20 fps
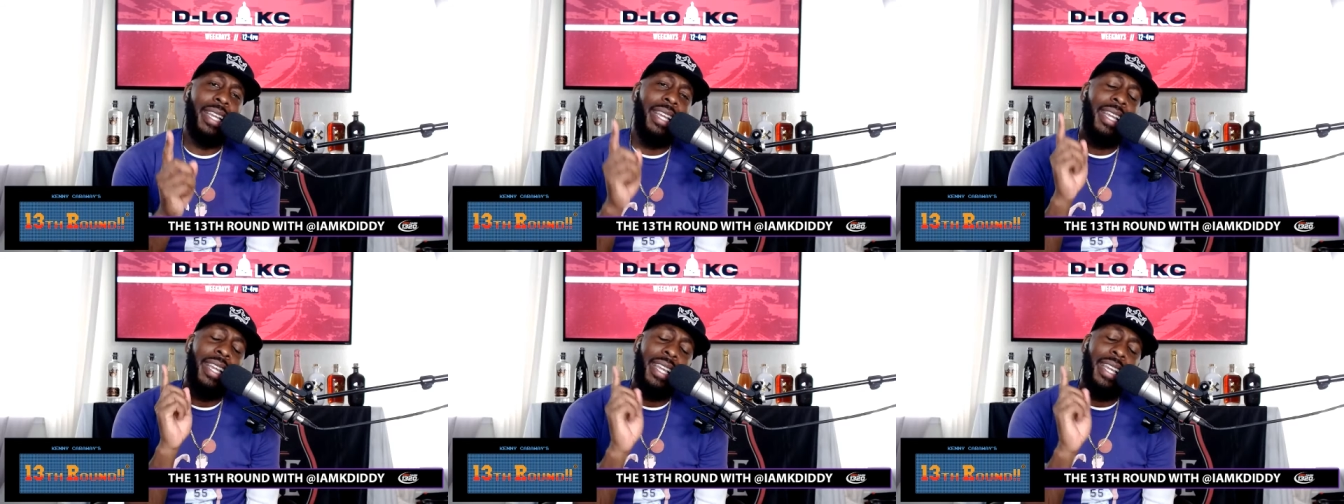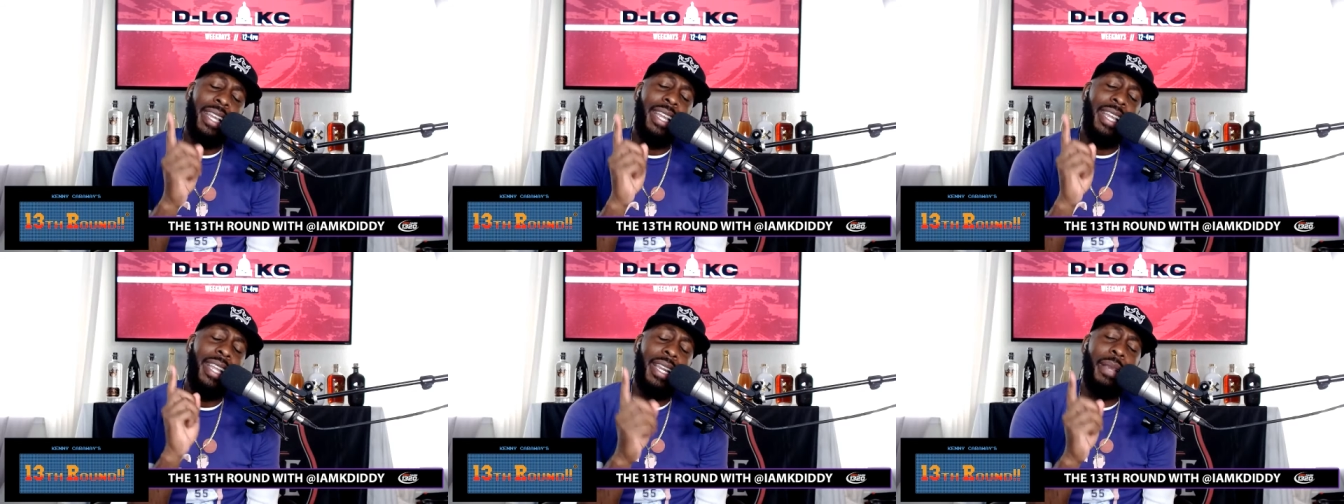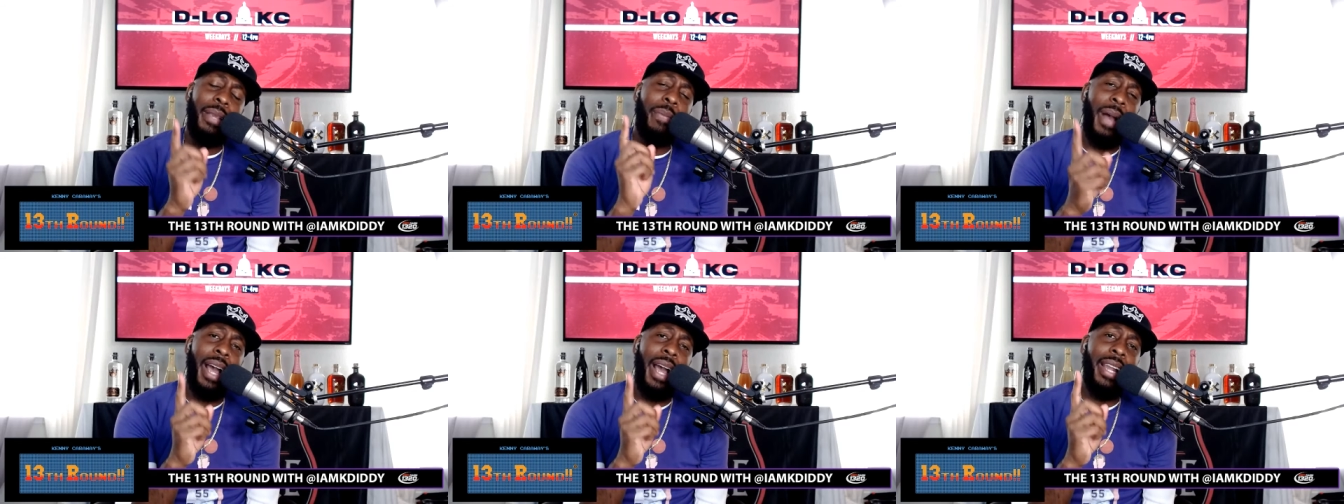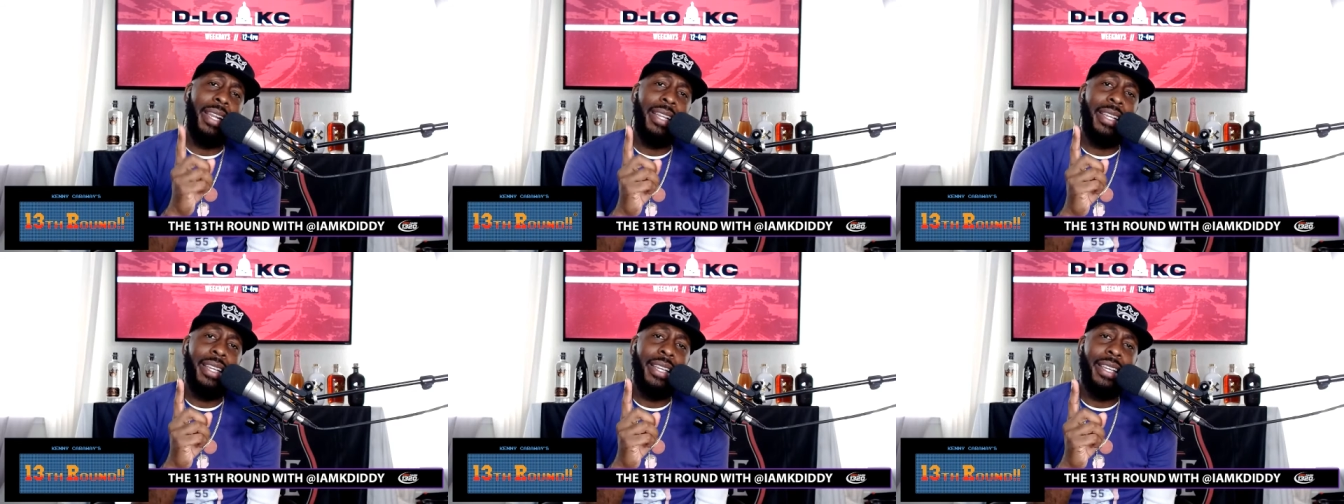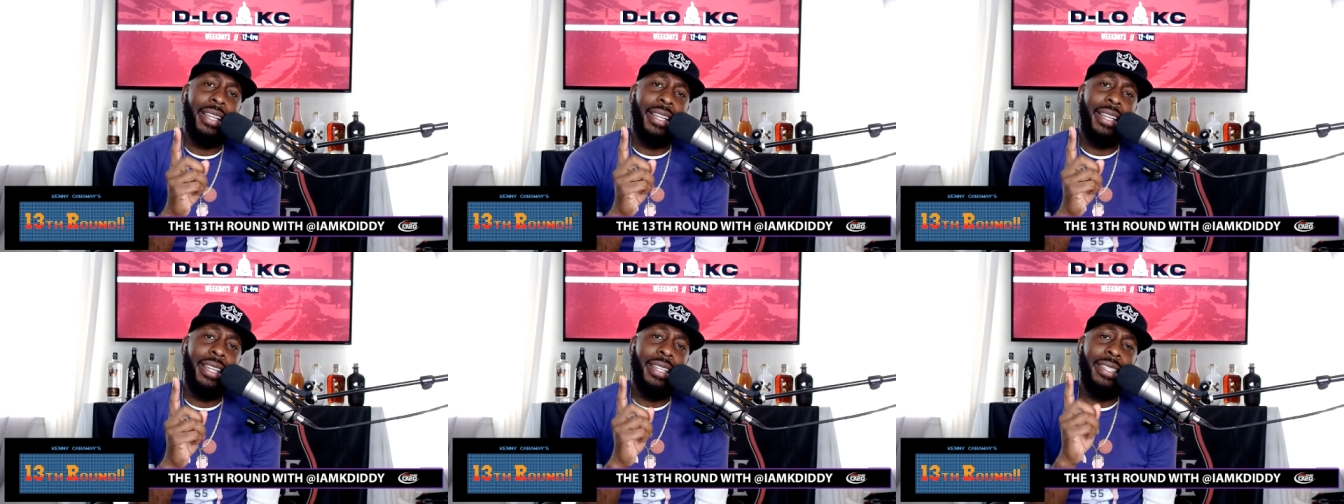
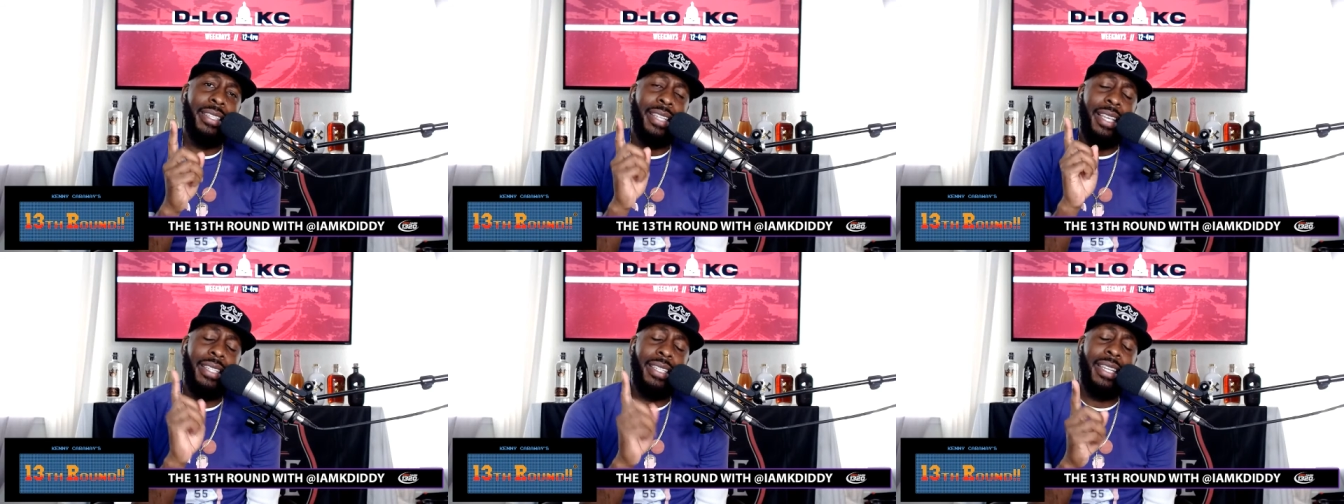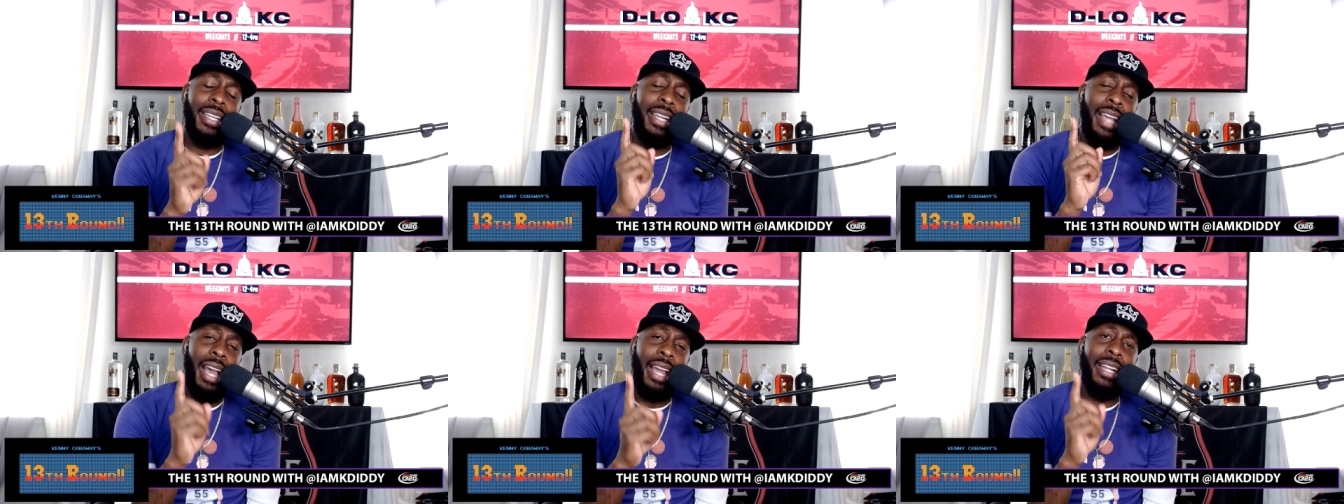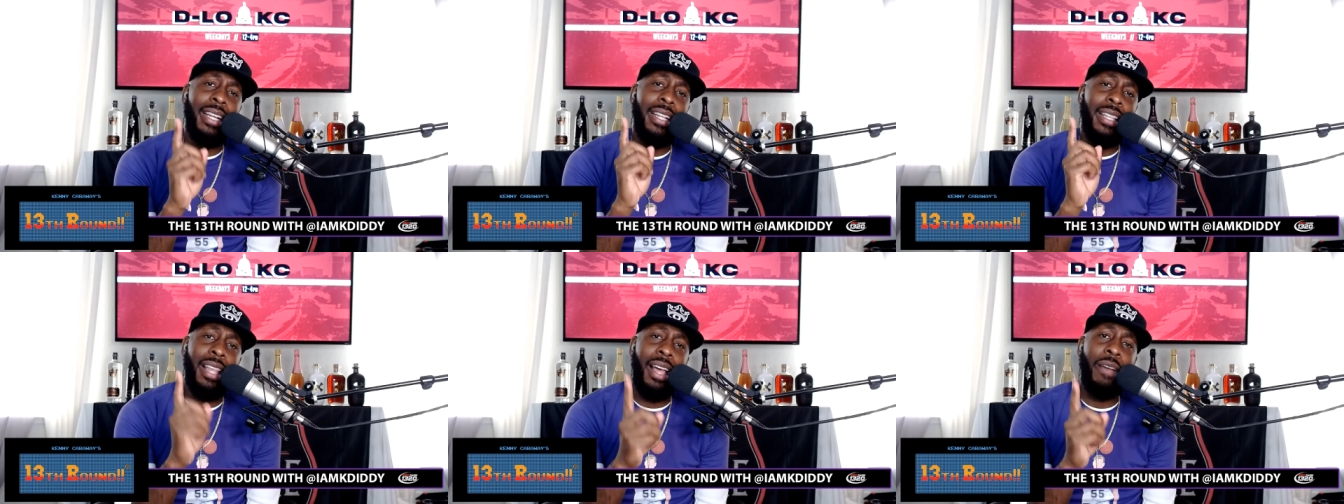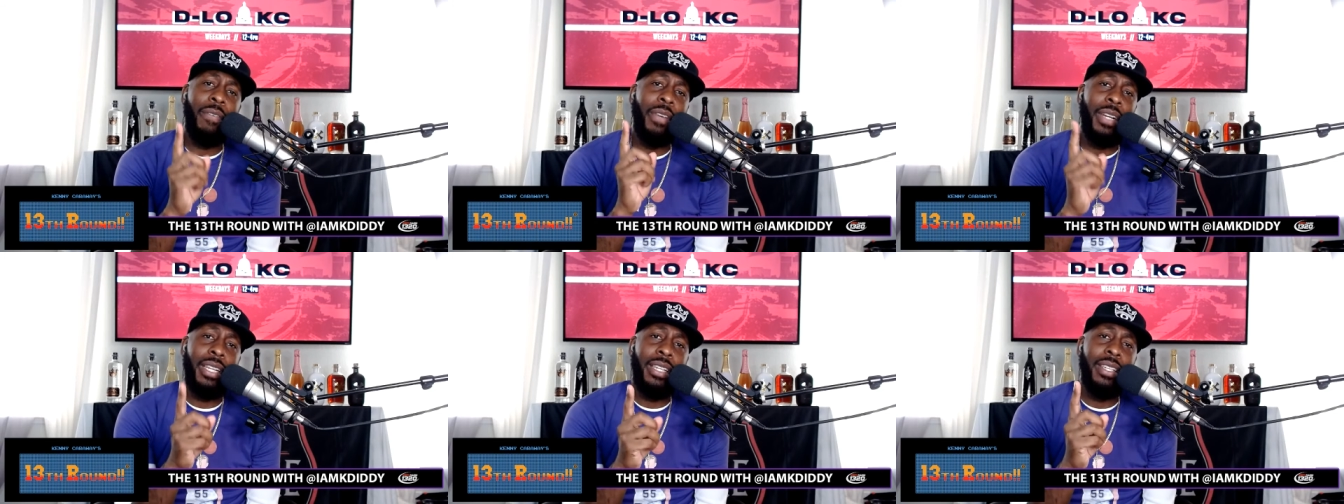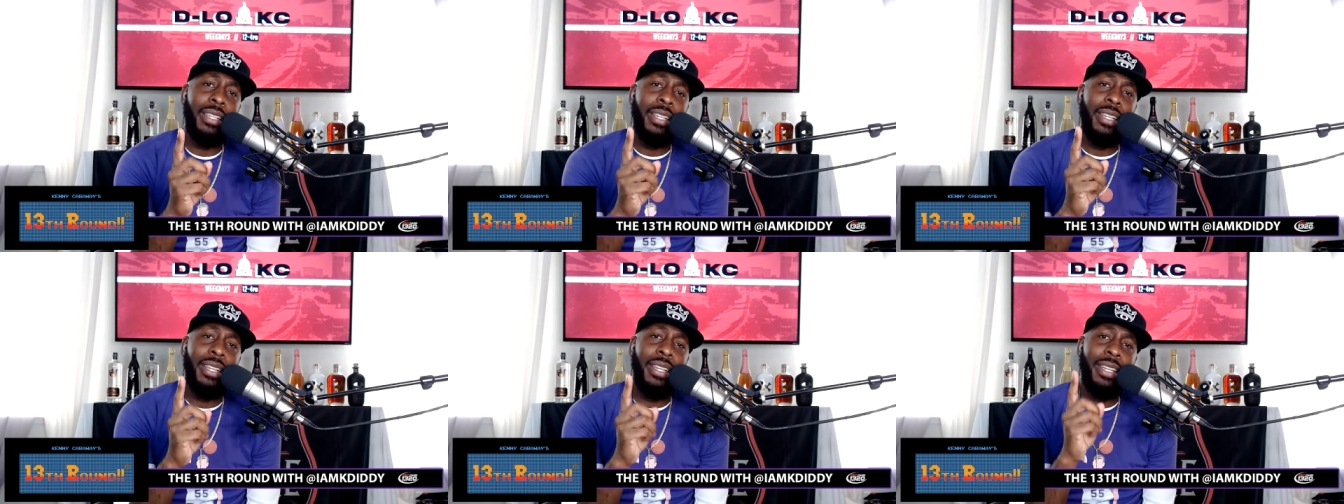says Gennady Golovkin